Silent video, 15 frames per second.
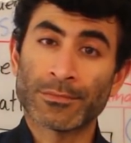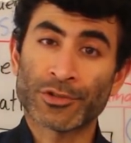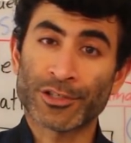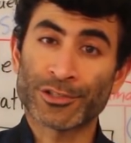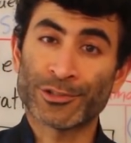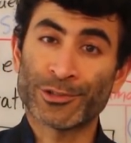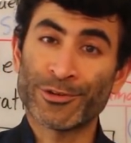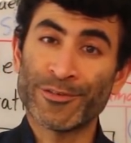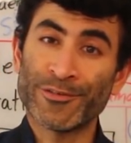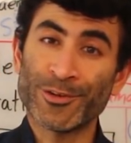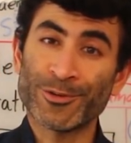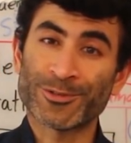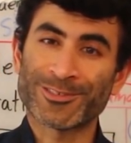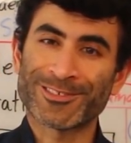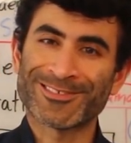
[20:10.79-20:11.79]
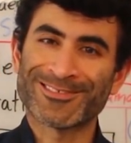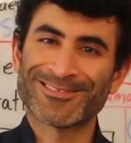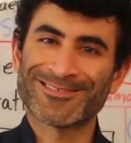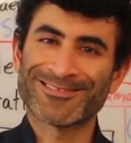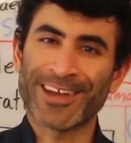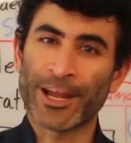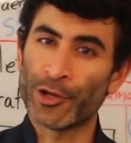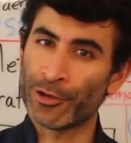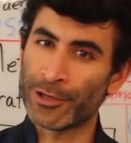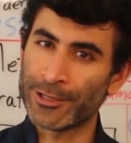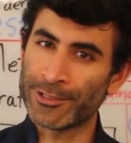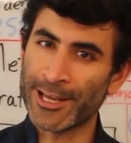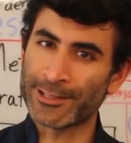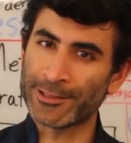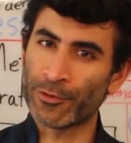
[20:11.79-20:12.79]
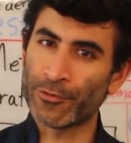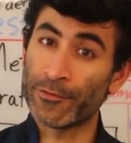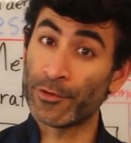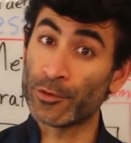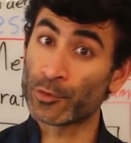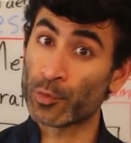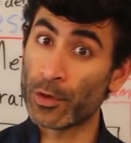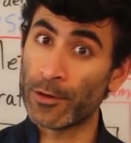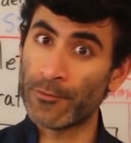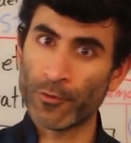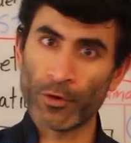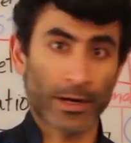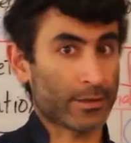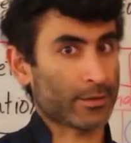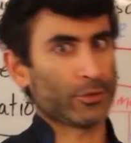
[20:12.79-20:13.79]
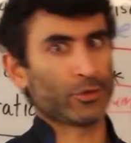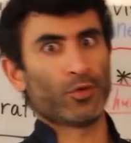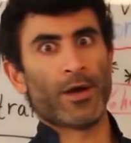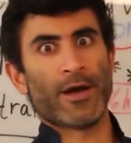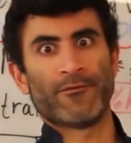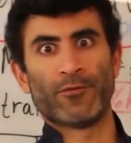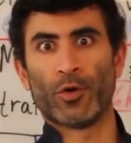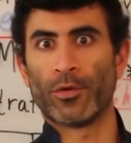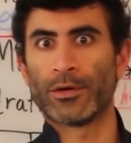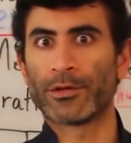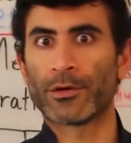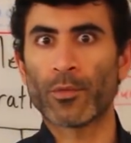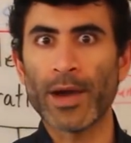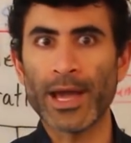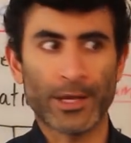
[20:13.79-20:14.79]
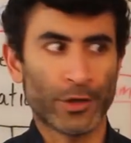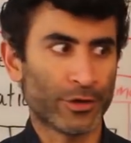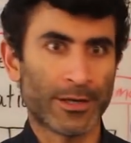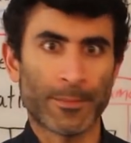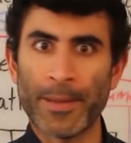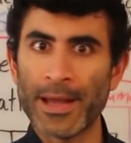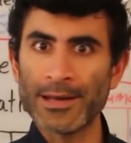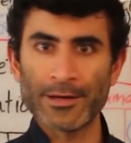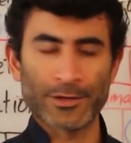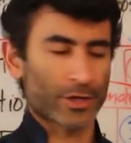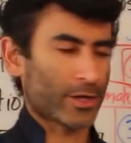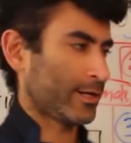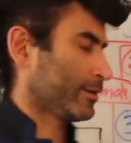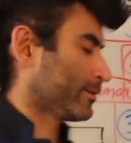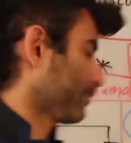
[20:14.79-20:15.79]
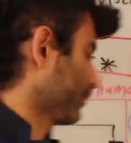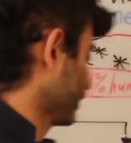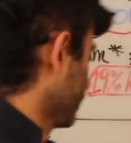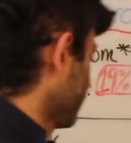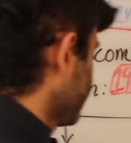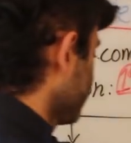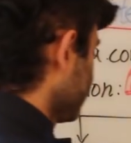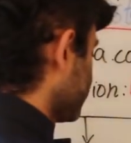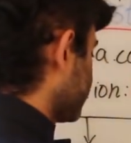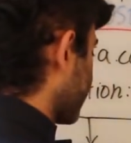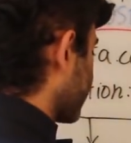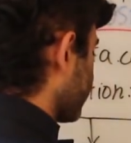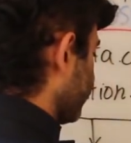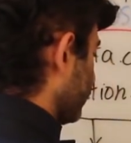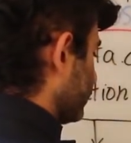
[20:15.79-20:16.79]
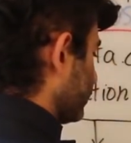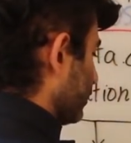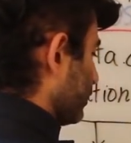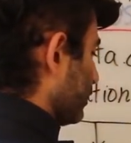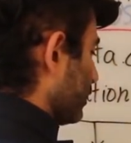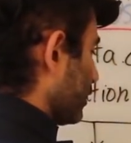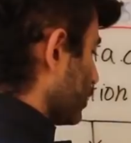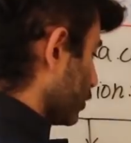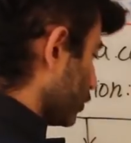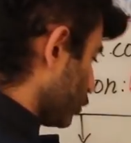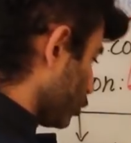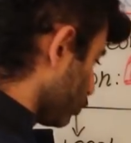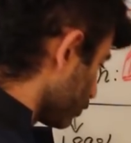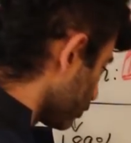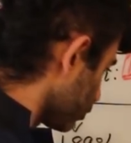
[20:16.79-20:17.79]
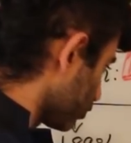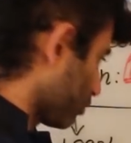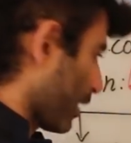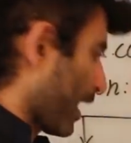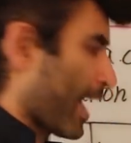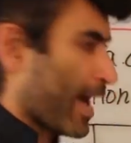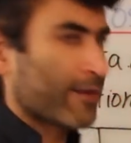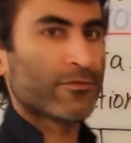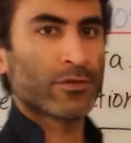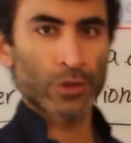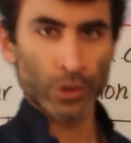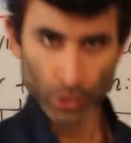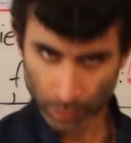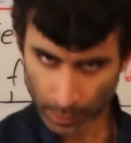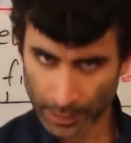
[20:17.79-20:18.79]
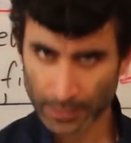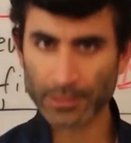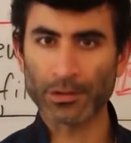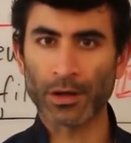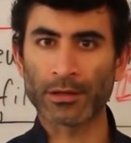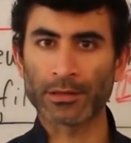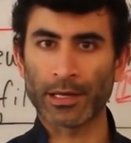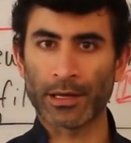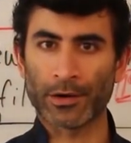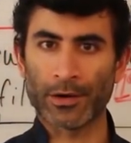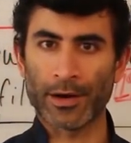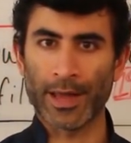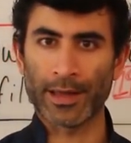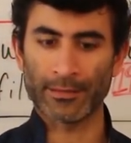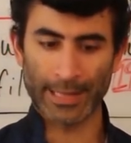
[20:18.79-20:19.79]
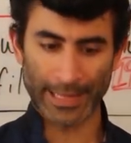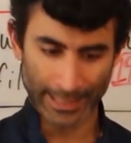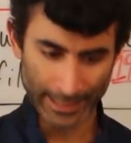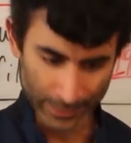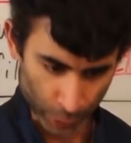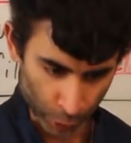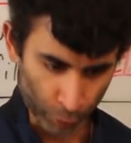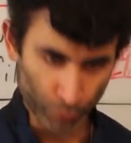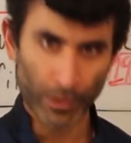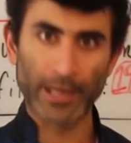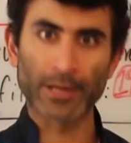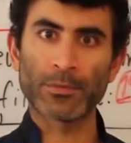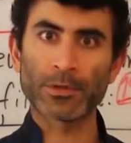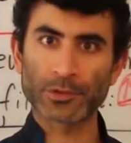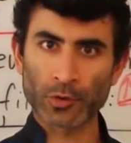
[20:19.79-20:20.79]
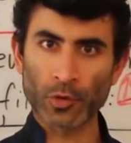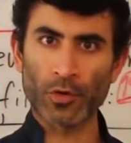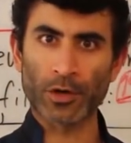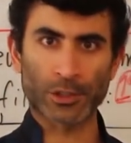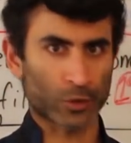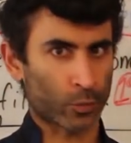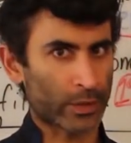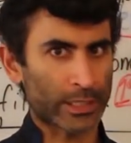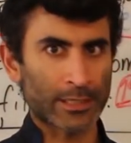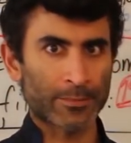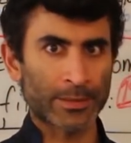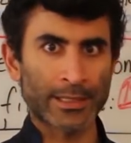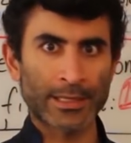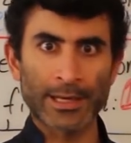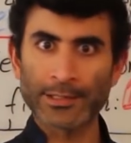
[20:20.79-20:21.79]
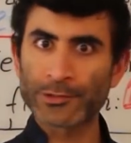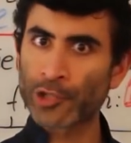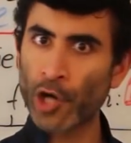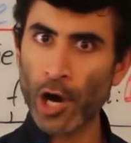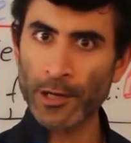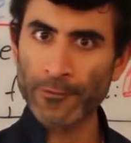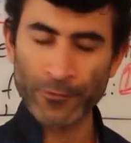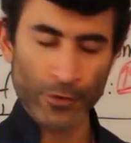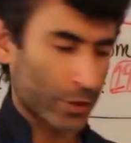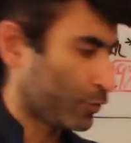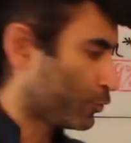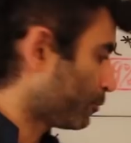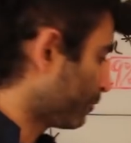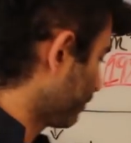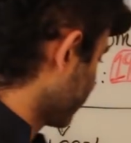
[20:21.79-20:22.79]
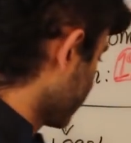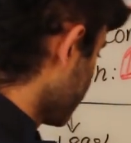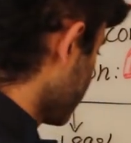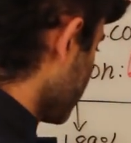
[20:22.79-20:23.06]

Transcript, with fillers: trust the reviews and you're gonna take the reviews' word for it because you have no other way, you're dependent on it. The second reason, you have trust on the internet, like it's a credible source, or Wikipedia is God for you.